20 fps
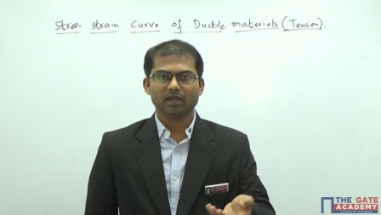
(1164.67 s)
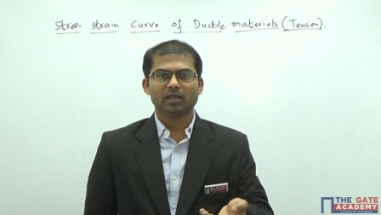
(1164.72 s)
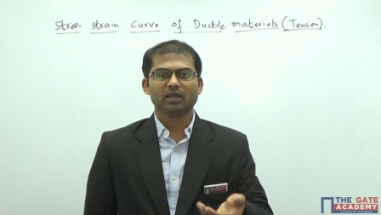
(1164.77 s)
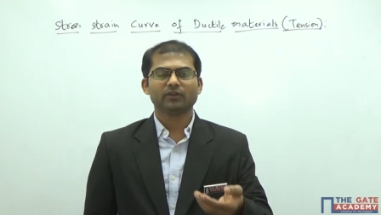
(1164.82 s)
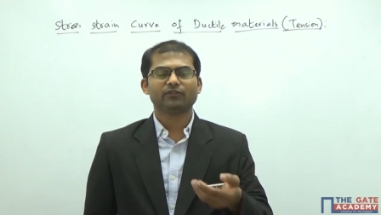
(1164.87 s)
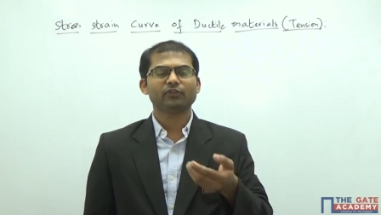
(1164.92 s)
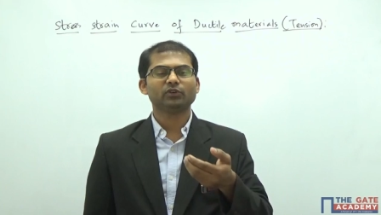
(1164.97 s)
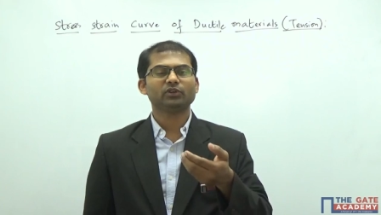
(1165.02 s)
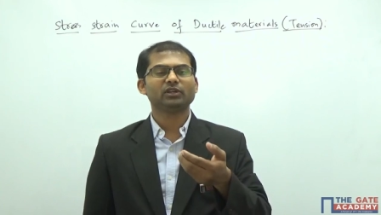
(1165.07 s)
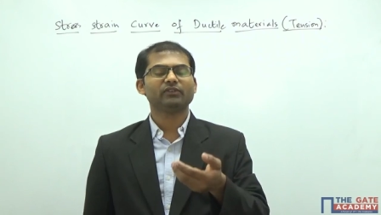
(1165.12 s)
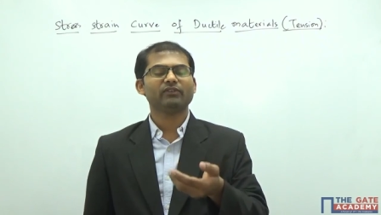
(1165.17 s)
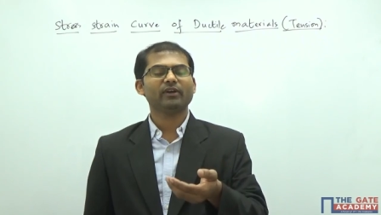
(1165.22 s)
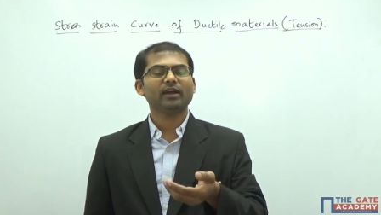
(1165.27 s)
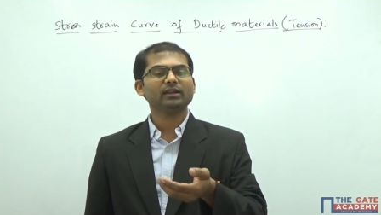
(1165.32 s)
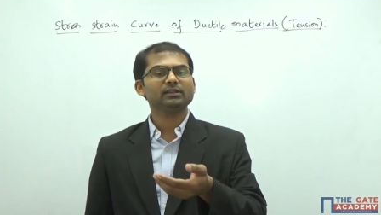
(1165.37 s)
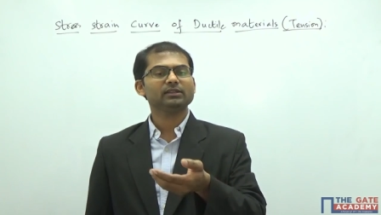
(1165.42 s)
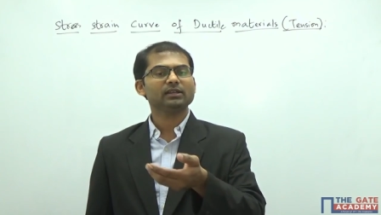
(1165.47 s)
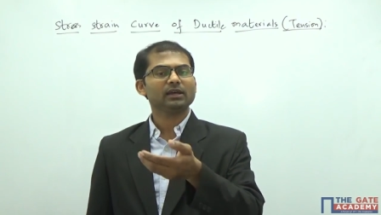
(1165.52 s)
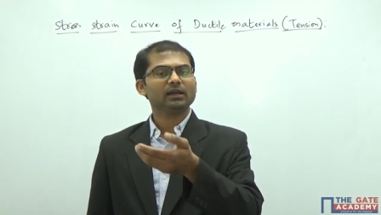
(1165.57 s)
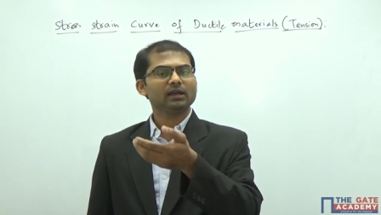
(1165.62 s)
If you
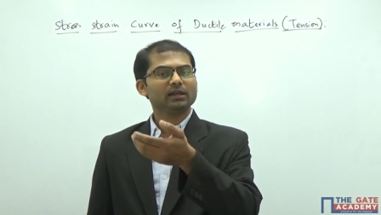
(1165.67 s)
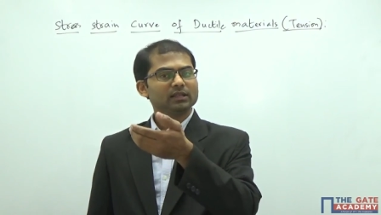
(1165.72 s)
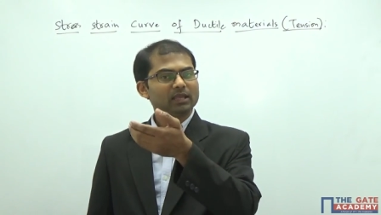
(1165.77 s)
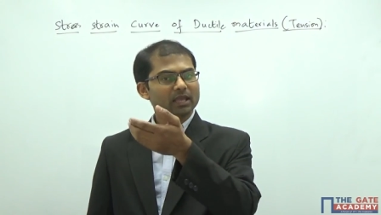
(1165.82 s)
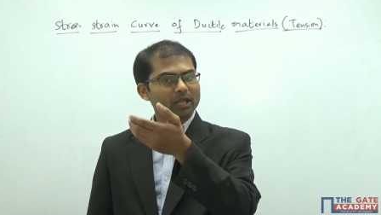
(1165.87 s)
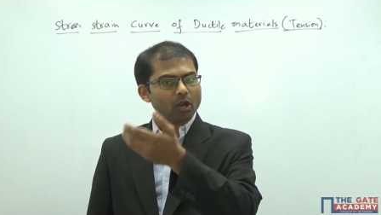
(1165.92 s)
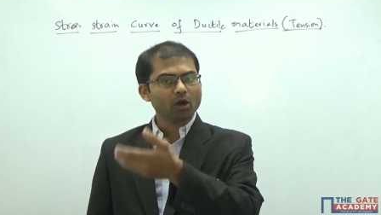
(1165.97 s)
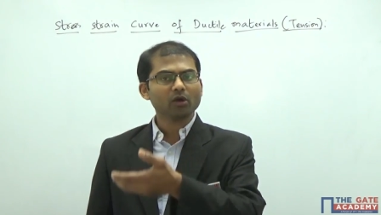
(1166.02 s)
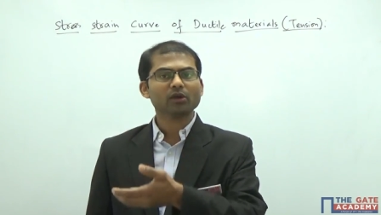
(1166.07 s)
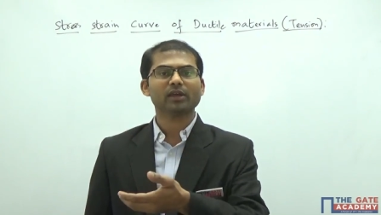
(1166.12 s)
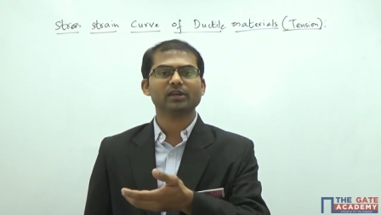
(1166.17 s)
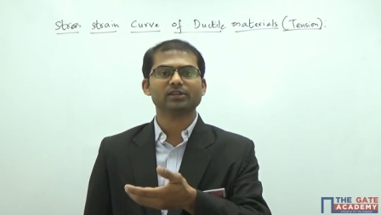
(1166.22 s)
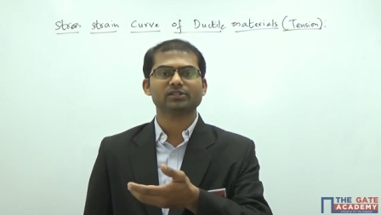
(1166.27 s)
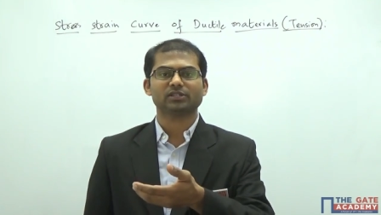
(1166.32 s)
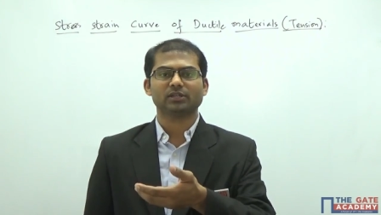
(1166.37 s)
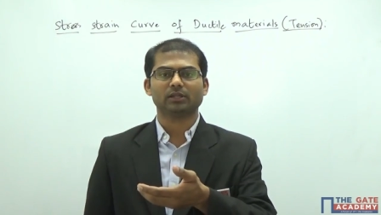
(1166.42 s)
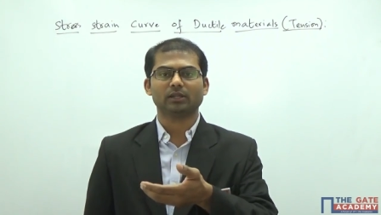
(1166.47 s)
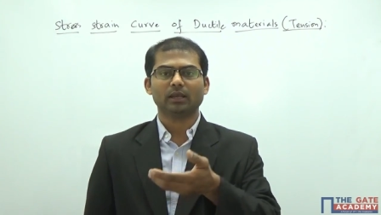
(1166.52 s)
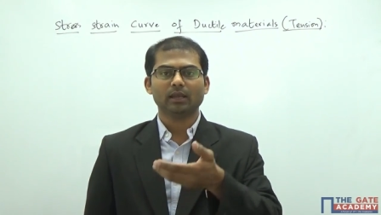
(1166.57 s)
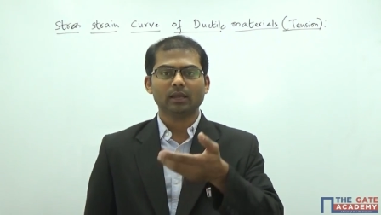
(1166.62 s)
divide the
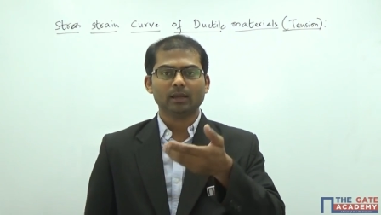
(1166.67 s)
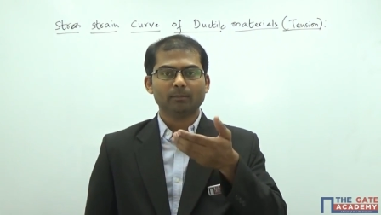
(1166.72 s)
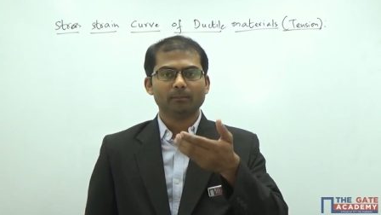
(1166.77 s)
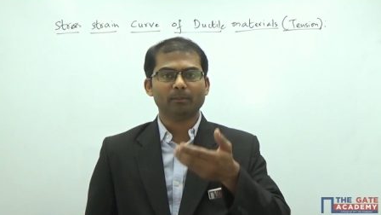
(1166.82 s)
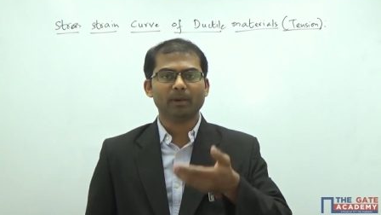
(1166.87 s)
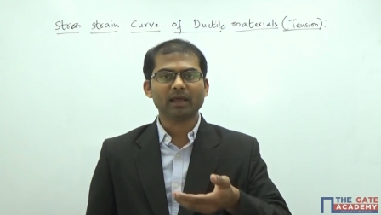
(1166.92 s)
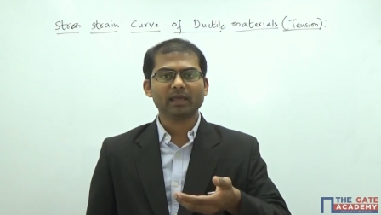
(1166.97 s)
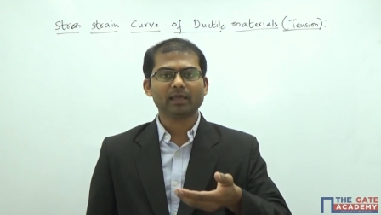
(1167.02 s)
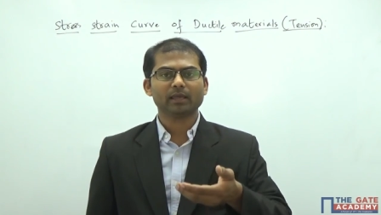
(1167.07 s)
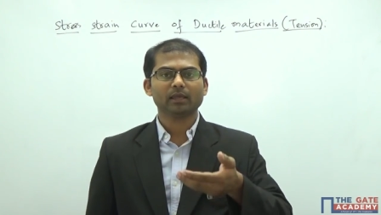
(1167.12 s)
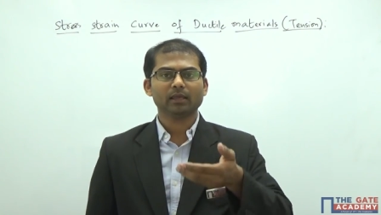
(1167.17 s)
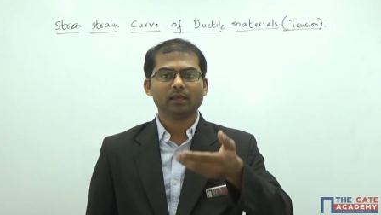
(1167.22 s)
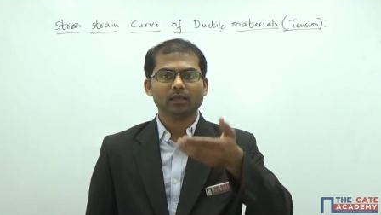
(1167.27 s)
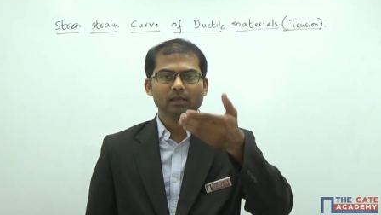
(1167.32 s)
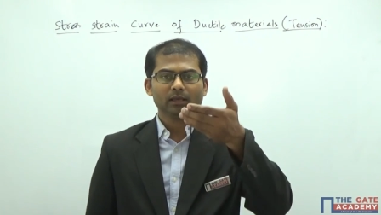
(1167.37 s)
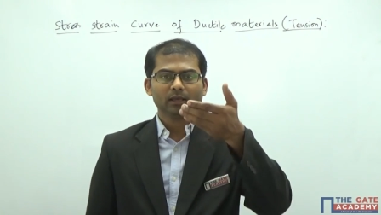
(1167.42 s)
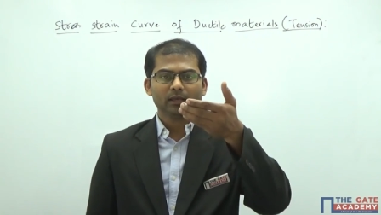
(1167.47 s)
elongation by